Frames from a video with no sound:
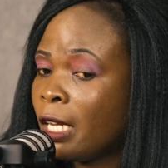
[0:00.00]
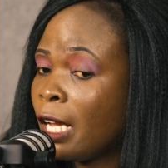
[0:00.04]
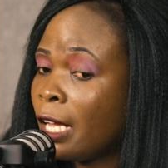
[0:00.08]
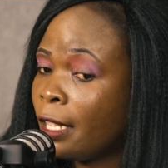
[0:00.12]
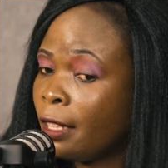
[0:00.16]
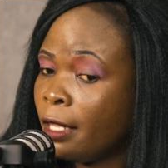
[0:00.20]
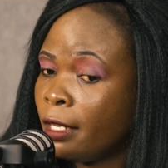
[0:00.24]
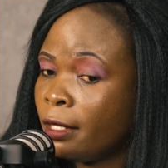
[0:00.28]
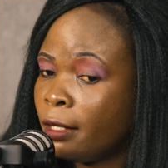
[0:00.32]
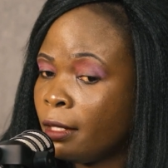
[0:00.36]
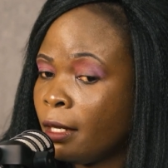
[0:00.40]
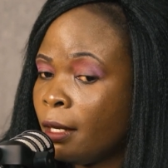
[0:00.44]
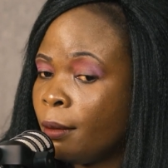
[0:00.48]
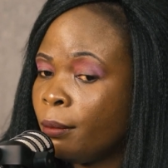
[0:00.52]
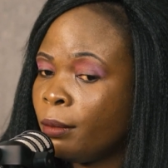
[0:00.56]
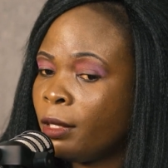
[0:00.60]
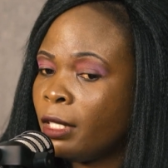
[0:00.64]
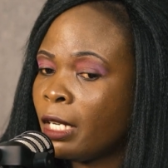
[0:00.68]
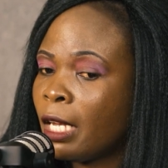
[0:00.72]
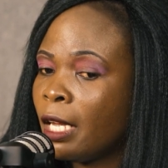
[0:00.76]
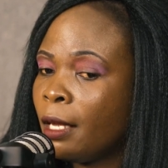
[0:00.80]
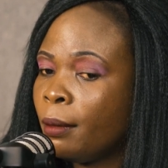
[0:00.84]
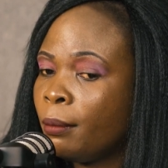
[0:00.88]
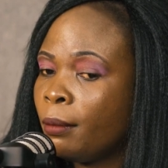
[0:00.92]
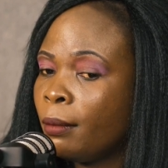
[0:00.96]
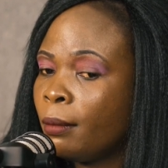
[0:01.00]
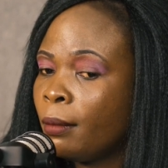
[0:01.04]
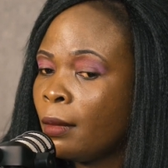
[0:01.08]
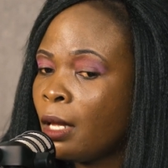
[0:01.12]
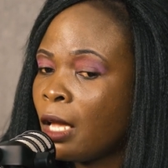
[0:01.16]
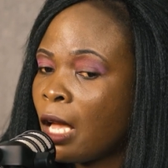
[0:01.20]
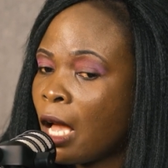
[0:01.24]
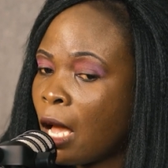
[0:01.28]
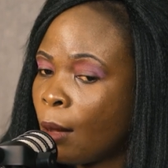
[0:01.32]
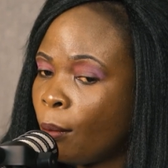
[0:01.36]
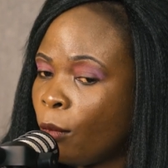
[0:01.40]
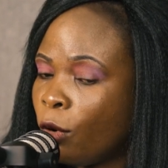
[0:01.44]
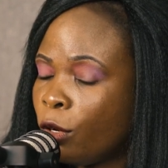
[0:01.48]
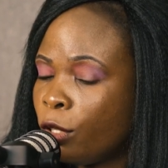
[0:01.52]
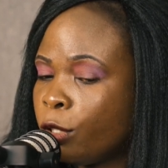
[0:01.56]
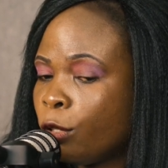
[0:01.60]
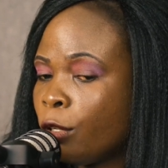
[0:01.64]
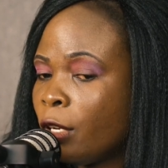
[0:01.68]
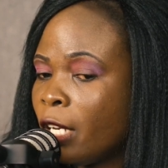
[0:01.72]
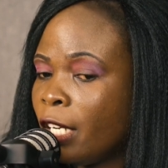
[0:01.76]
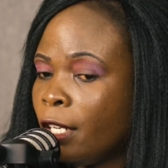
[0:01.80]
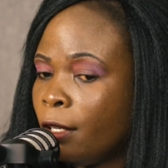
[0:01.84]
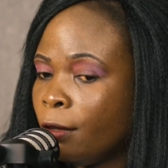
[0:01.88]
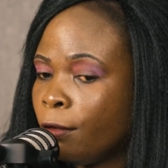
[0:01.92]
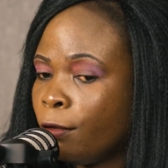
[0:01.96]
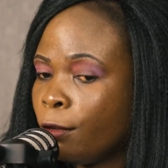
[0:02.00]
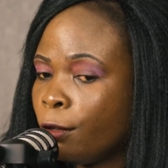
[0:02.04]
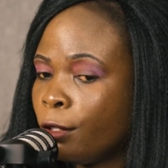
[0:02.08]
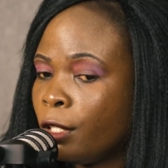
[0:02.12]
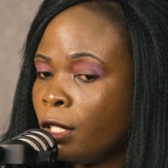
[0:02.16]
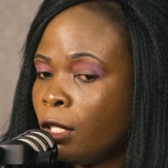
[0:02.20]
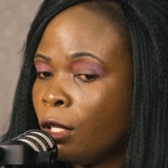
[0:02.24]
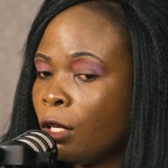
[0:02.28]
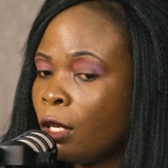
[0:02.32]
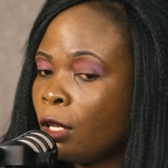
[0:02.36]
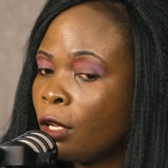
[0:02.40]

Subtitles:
At the same time, I'm also a divorcee.